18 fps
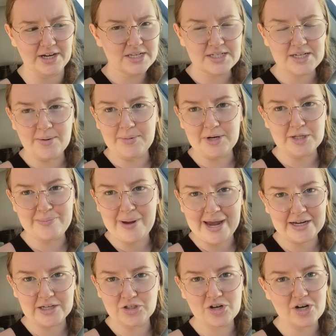somebody's
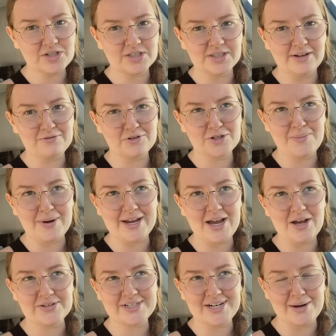package got delivered to my
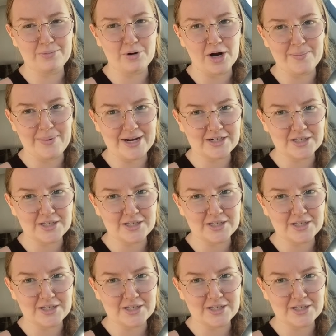house and I brought it back